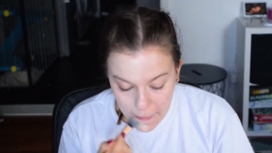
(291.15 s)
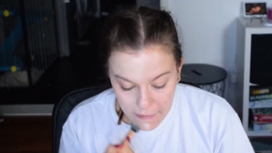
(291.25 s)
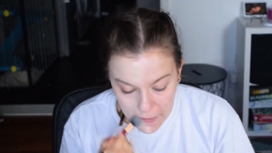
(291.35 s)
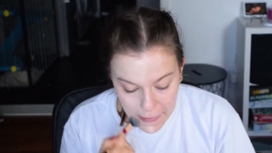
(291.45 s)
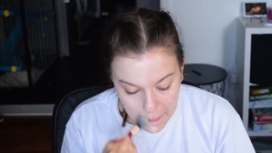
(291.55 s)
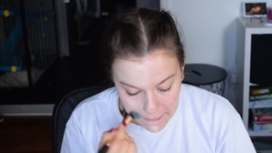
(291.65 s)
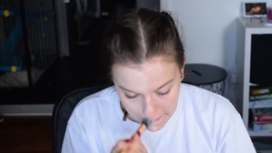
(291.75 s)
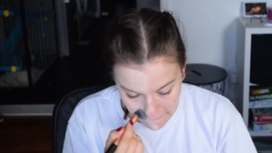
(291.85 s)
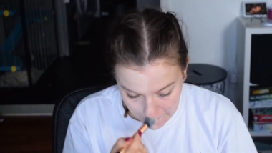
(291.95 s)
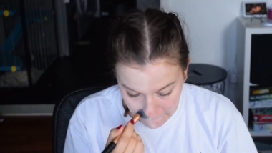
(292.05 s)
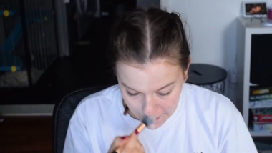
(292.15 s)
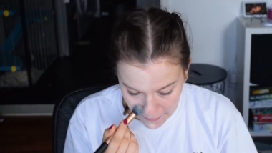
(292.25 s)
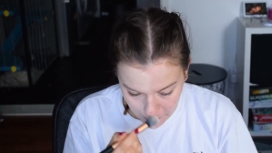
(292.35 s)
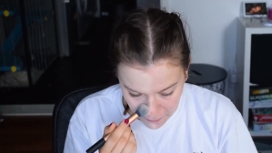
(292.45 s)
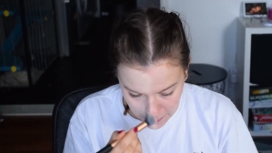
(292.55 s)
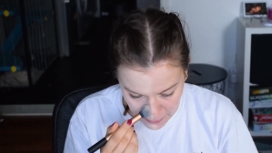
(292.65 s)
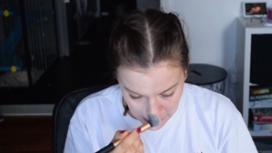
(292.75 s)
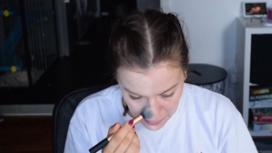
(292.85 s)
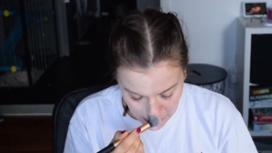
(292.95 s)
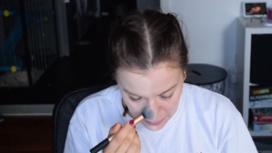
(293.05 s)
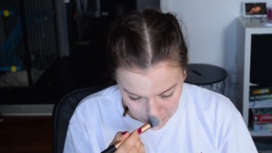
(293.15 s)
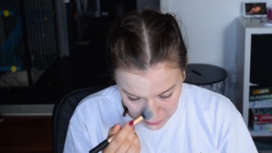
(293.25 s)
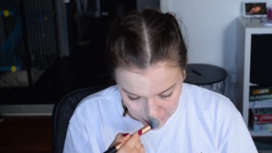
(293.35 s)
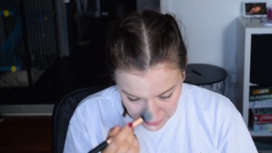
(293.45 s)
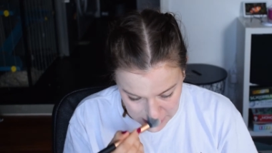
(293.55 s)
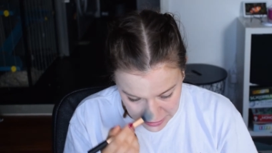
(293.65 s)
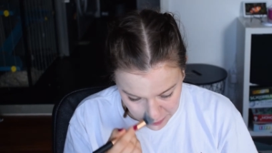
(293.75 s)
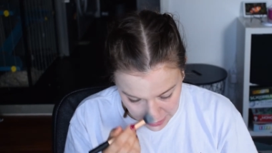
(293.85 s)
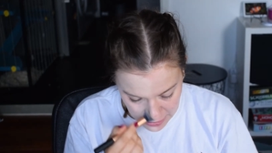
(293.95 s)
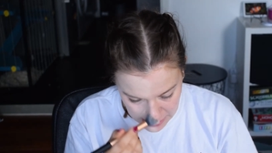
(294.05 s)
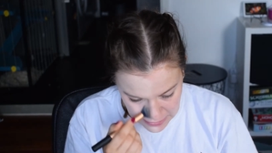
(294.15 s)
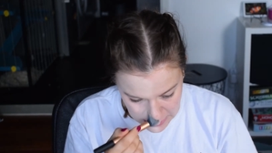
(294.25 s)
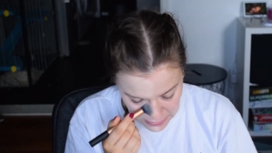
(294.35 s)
it got really oily, it looked like it split,